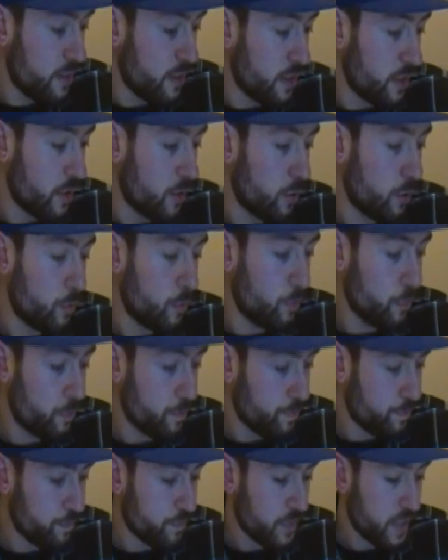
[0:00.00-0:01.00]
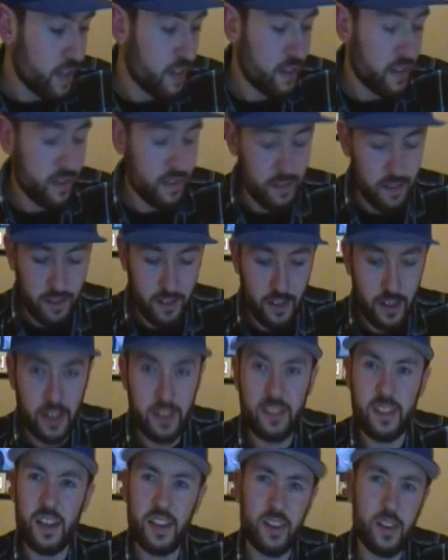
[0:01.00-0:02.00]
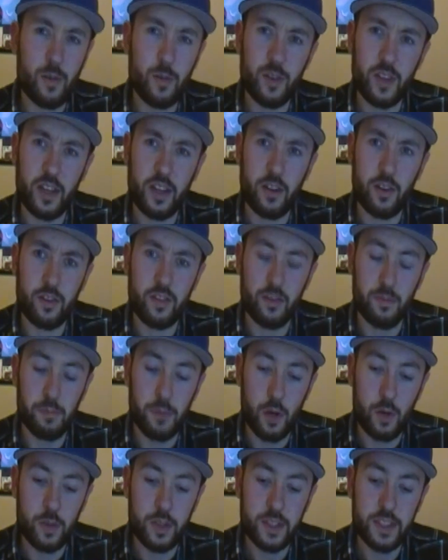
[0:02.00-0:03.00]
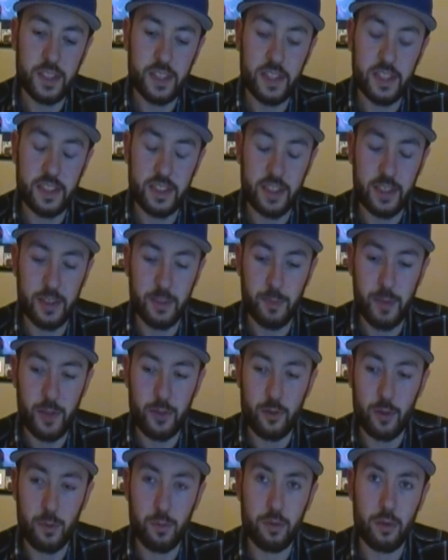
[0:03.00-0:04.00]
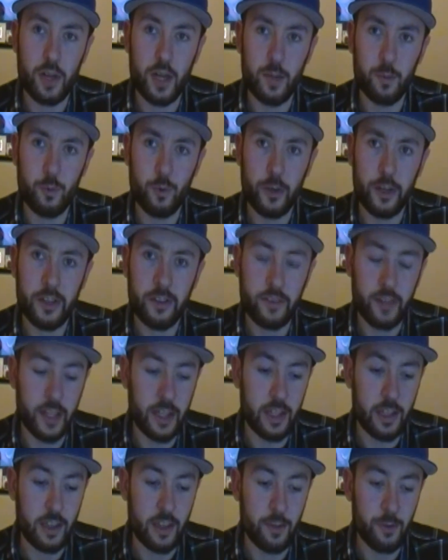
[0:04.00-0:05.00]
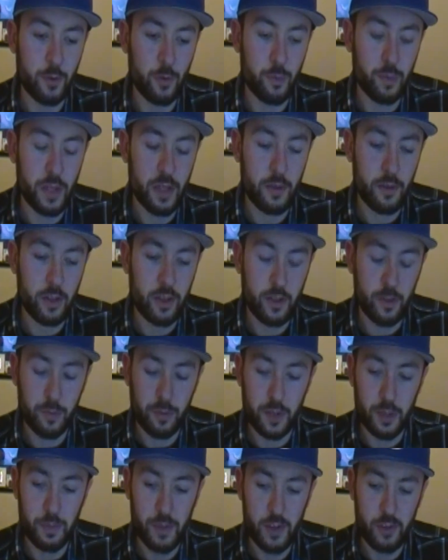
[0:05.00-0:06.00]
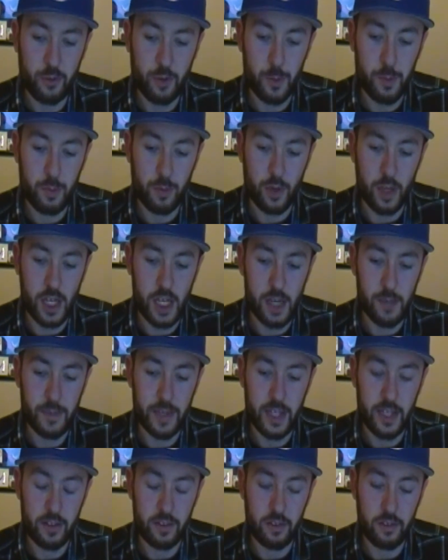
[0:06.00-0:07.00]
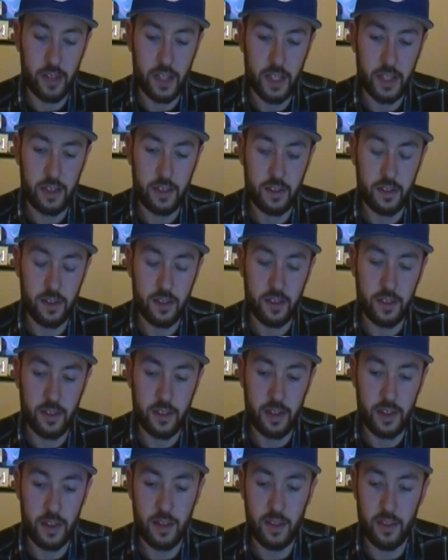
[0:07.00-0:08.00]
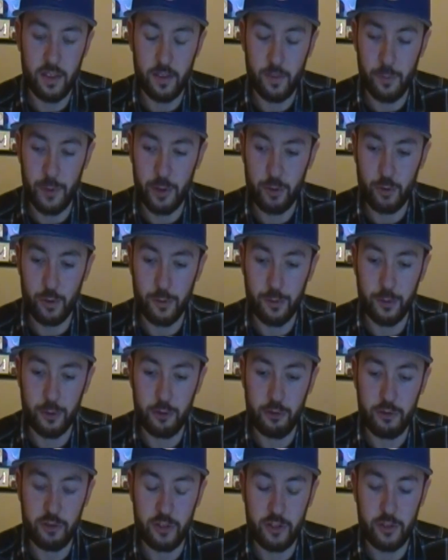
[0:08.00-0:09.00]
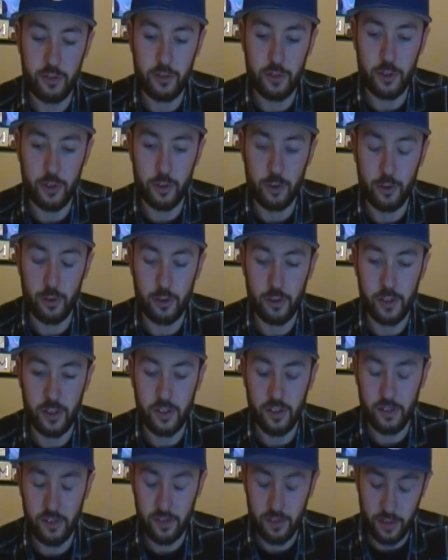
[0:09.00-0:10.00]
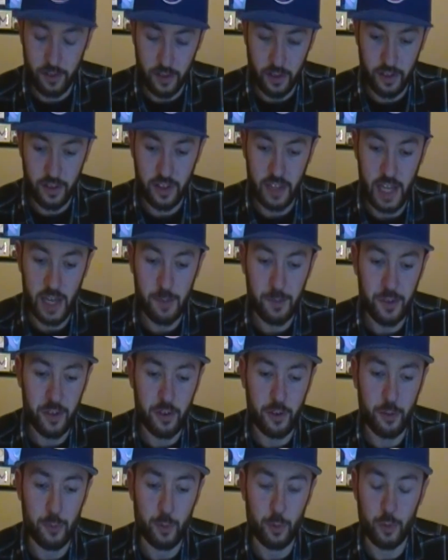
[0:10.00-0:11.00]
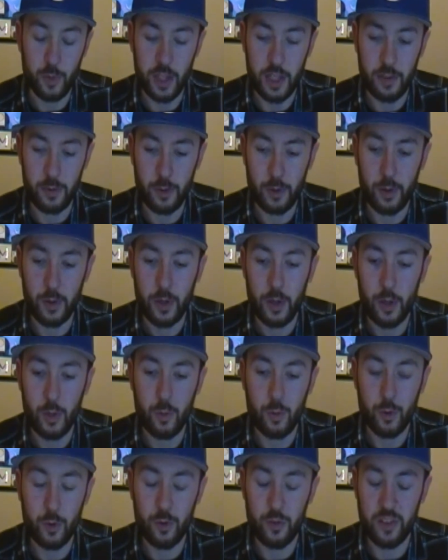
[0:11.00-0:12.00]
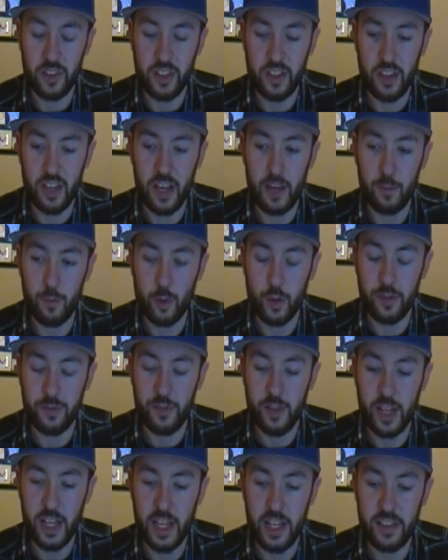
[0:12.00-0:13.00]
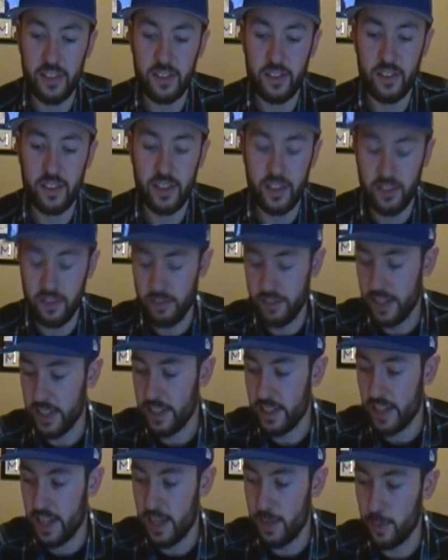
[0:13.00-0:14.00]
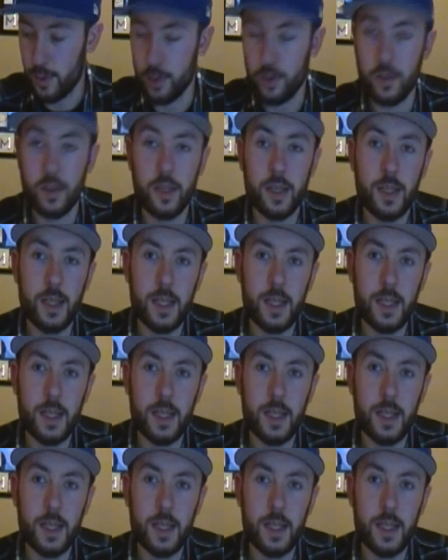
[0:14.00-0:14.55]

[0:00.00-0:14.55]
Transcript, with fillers: you know it said there was like some bonuses in Metroid Prime 1, like if you beat complete Metroid Prime and then link Metroid Fusion to your to the GameCube or whatever using the Game Boy Advance link cable,